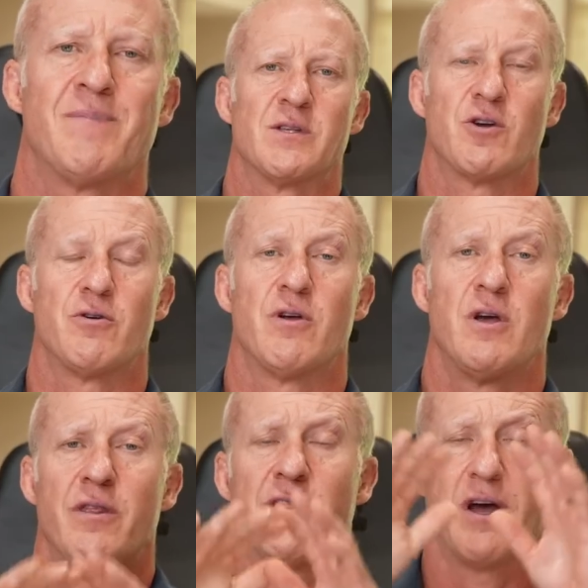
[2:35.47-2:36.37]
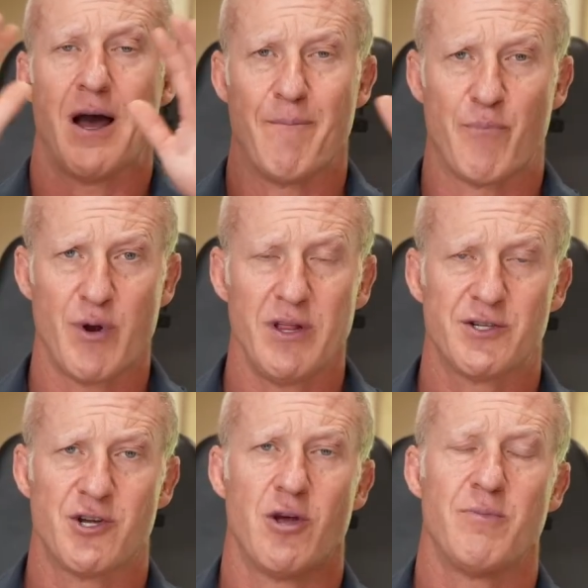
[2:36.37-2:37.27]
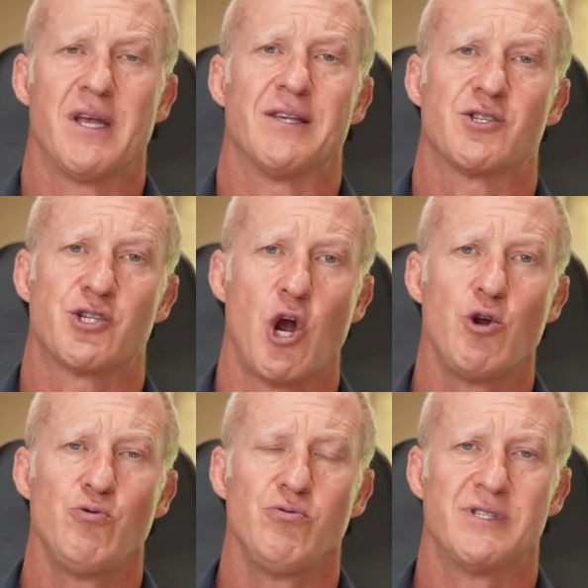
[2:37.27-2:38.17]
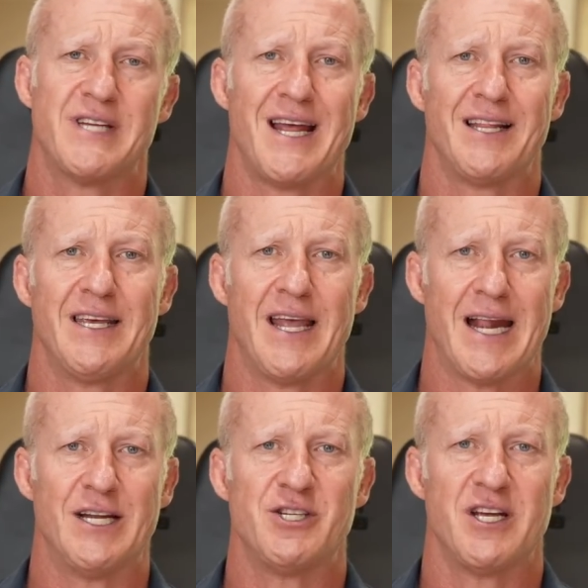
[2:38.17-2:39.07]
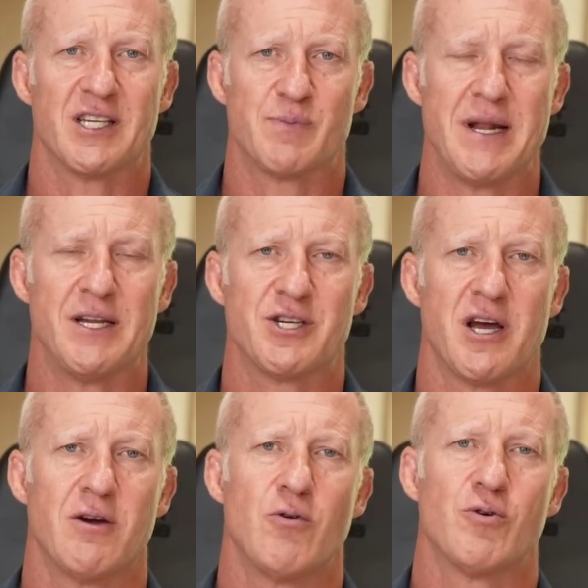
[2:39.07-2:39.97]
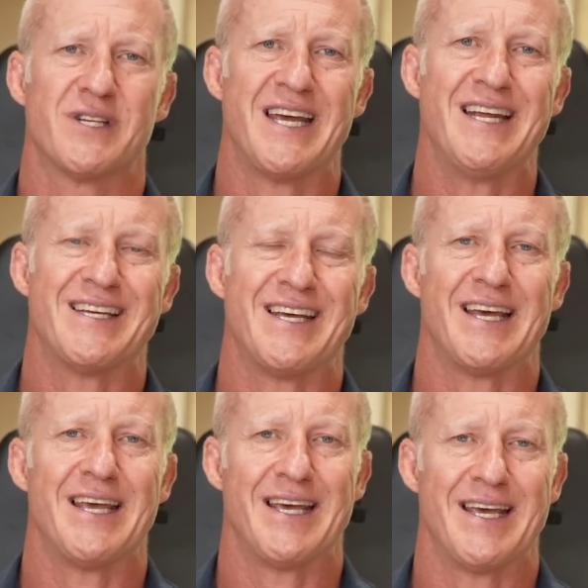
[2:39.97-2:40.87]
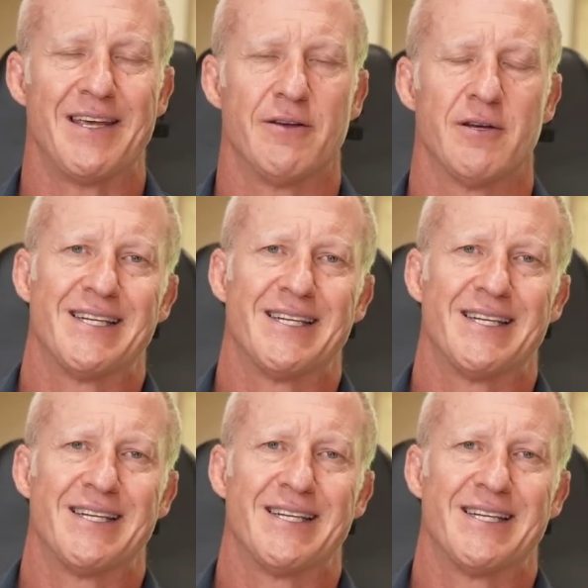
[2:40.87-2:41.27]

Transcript: So the umbrella term is total daily energy expenditure, or TDEE.